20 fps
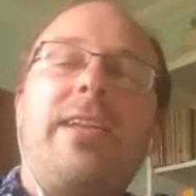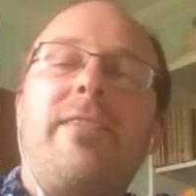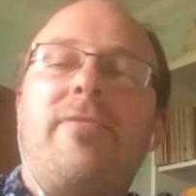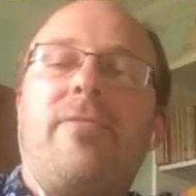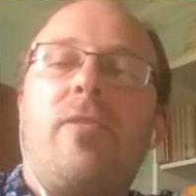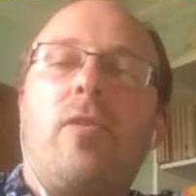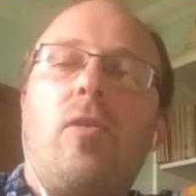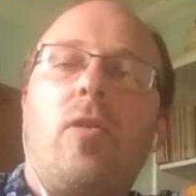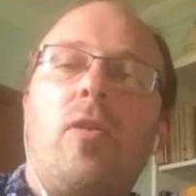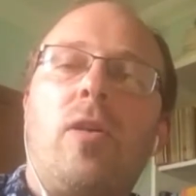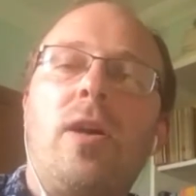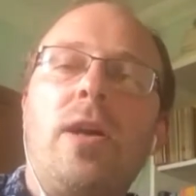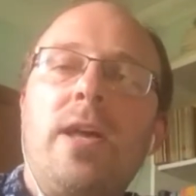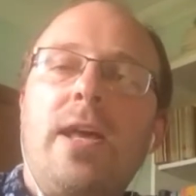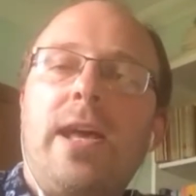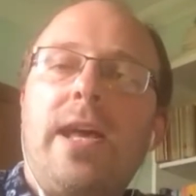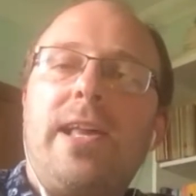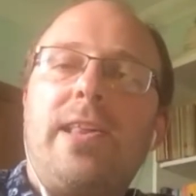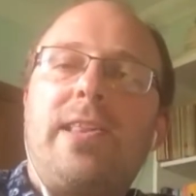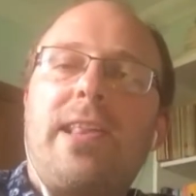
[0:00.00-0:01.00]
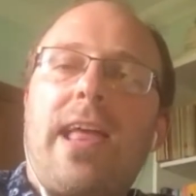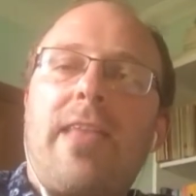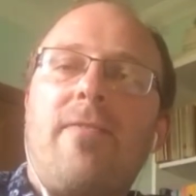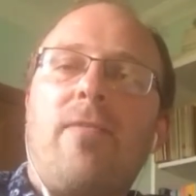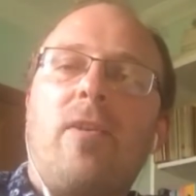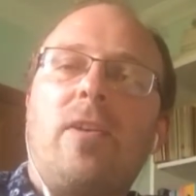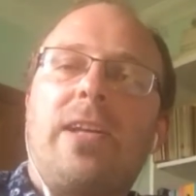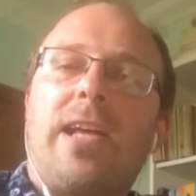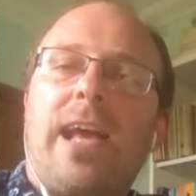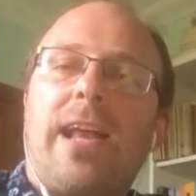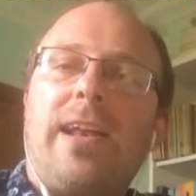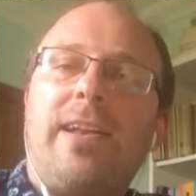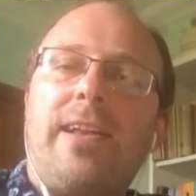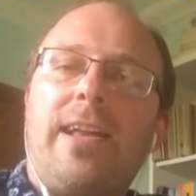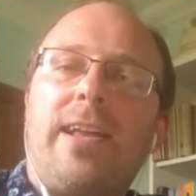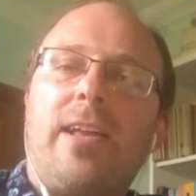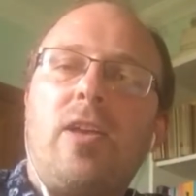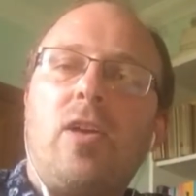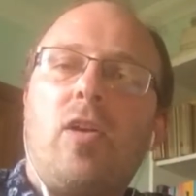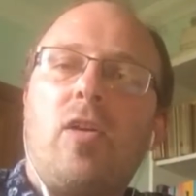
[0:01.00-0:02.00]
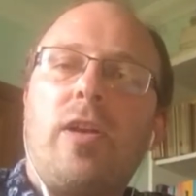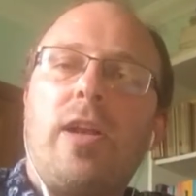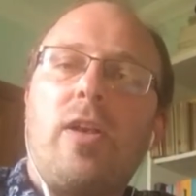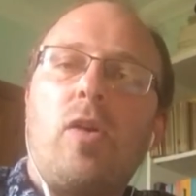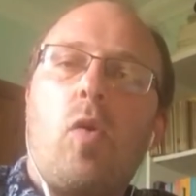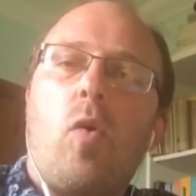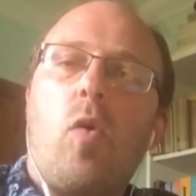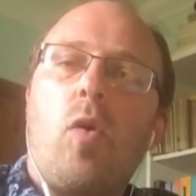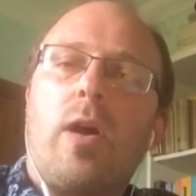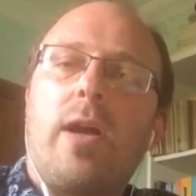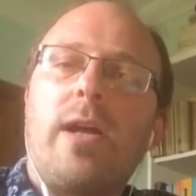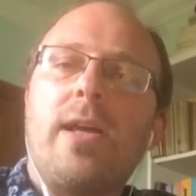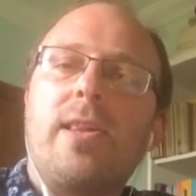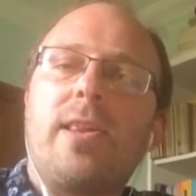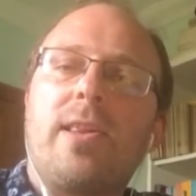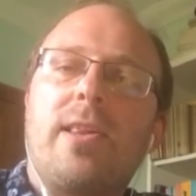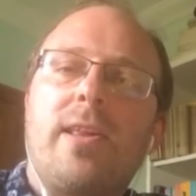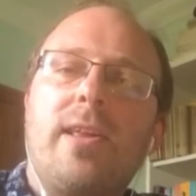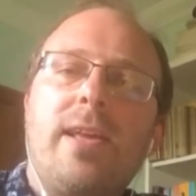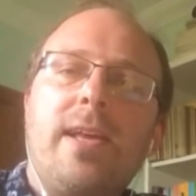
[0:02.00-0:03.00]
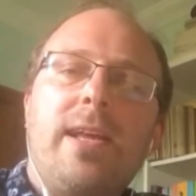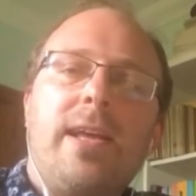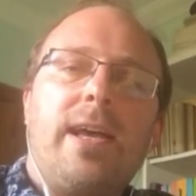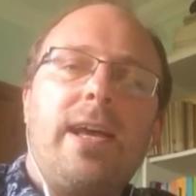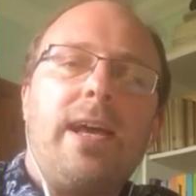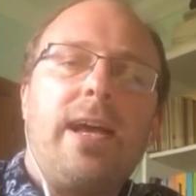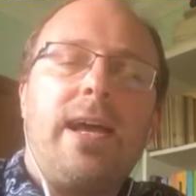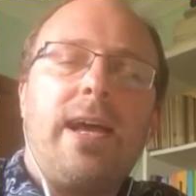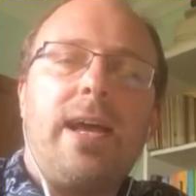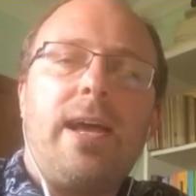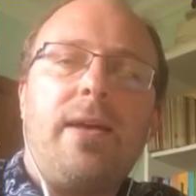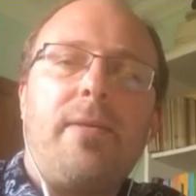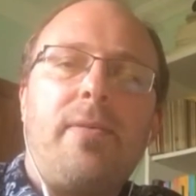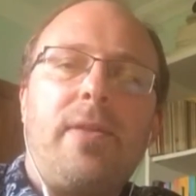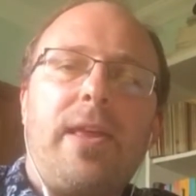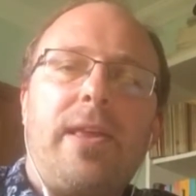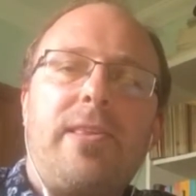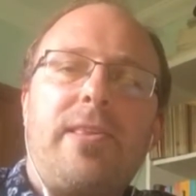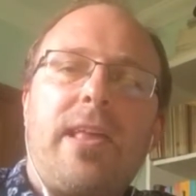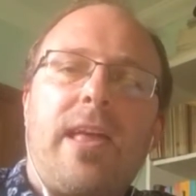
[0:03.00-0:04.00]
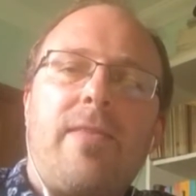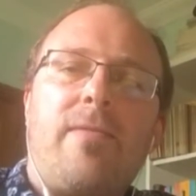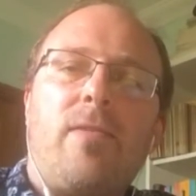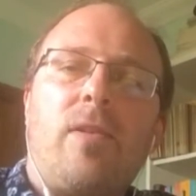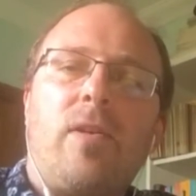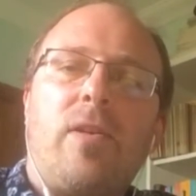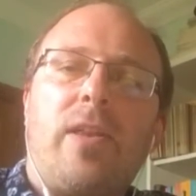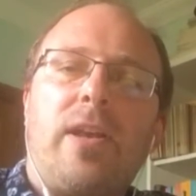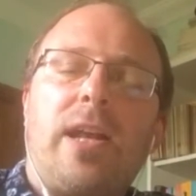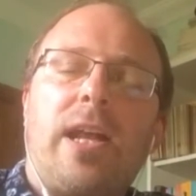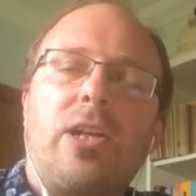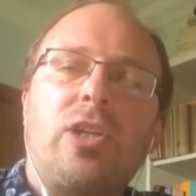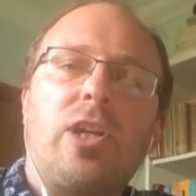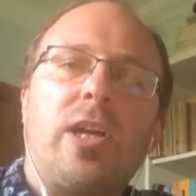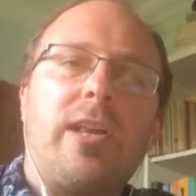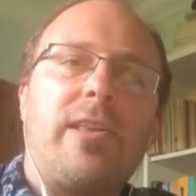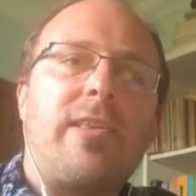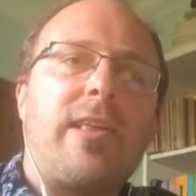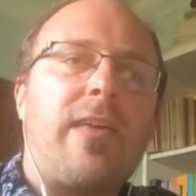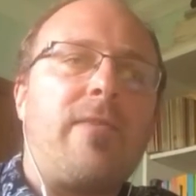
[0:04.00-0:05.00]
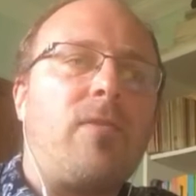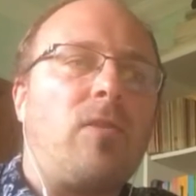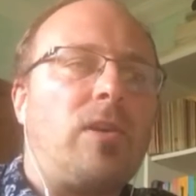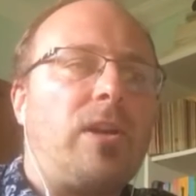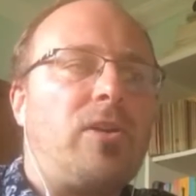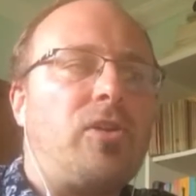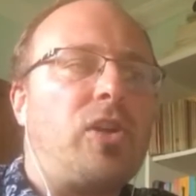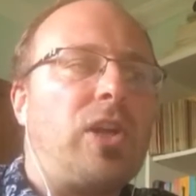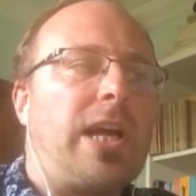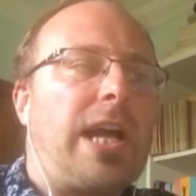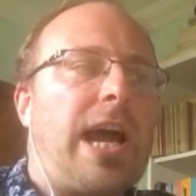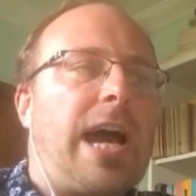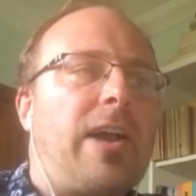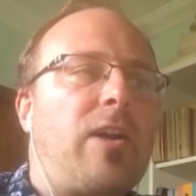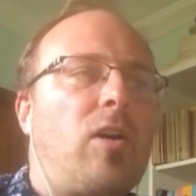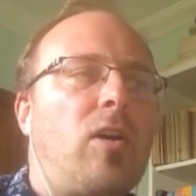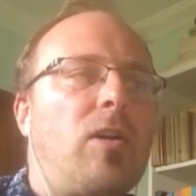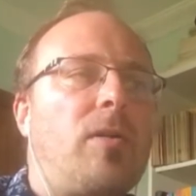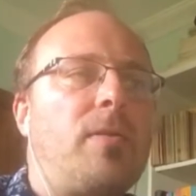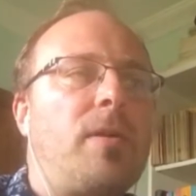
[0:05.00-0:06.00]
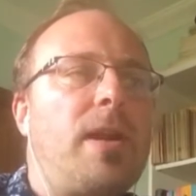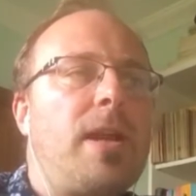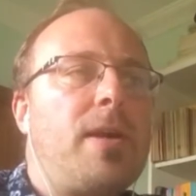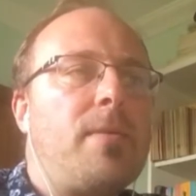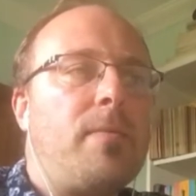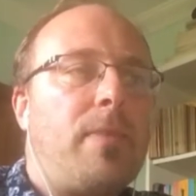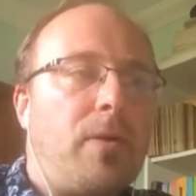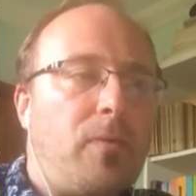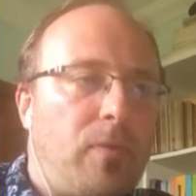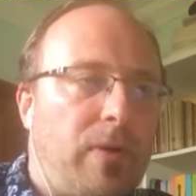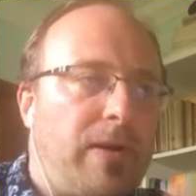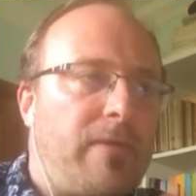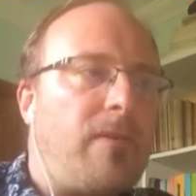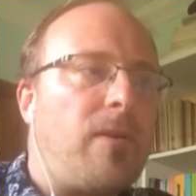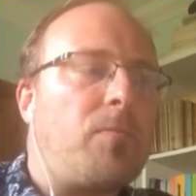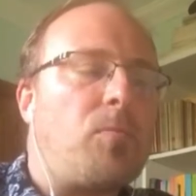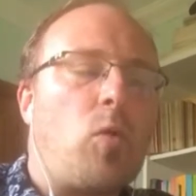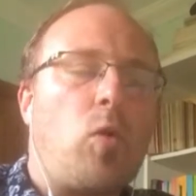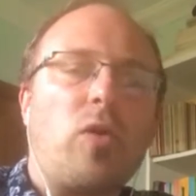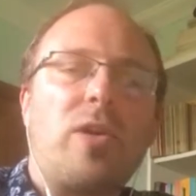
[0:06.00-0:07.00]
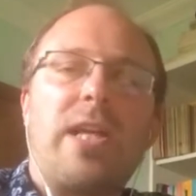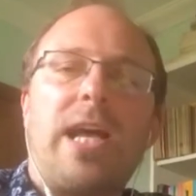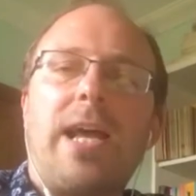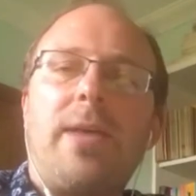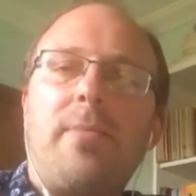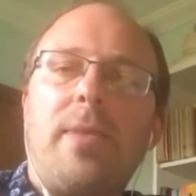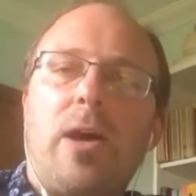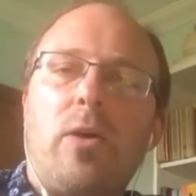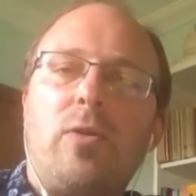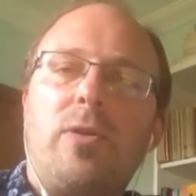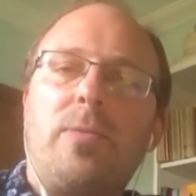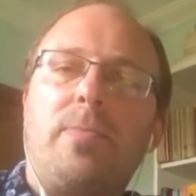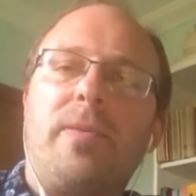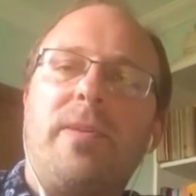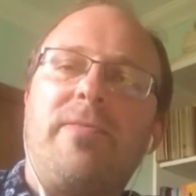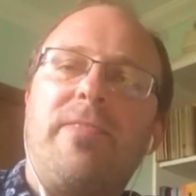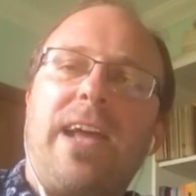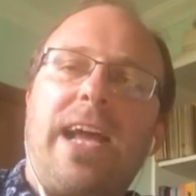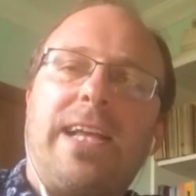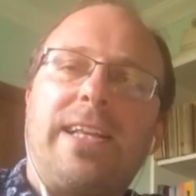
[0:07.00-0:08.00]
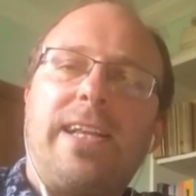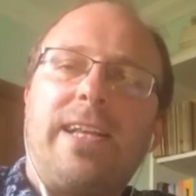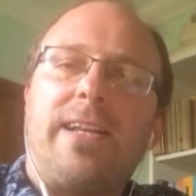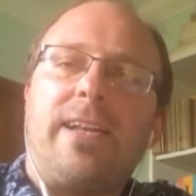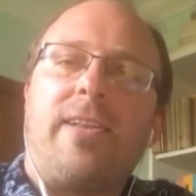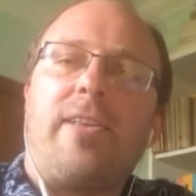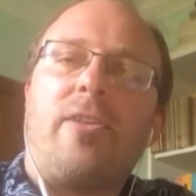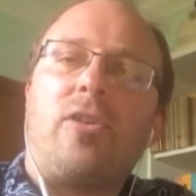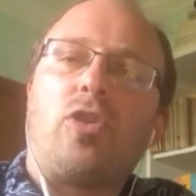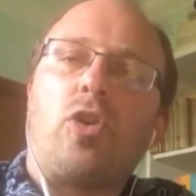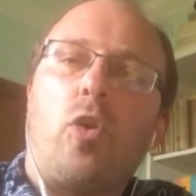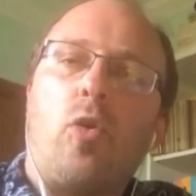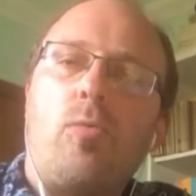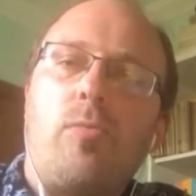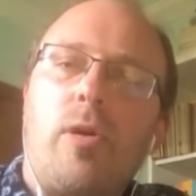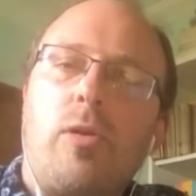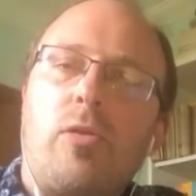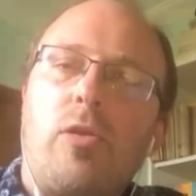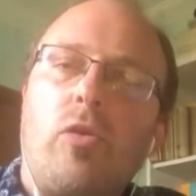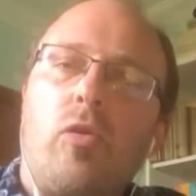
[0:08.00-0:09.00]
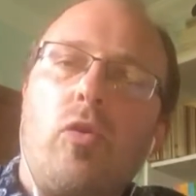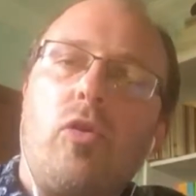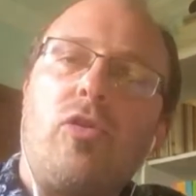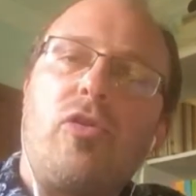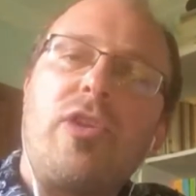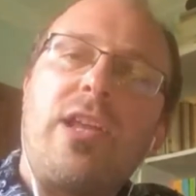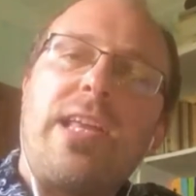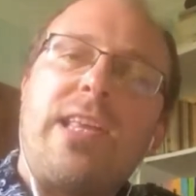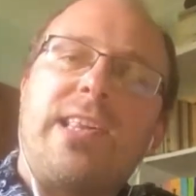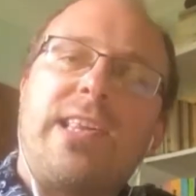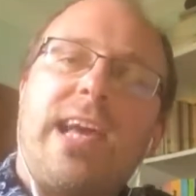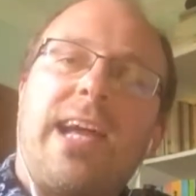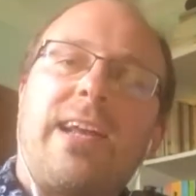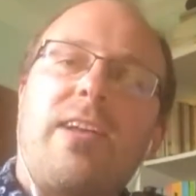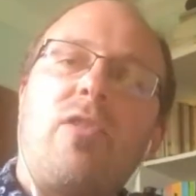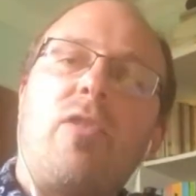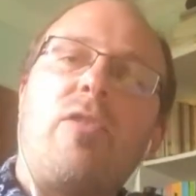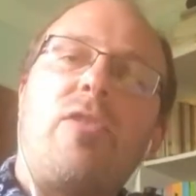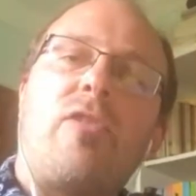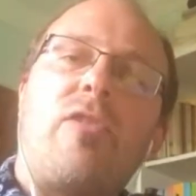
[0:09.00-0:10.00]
for Eisteddfod Ceredigion in August, the National Eisteddfod in Tregaron, but we've got more time now to perfect it. It's a show about Lord Rhys, Arglwydd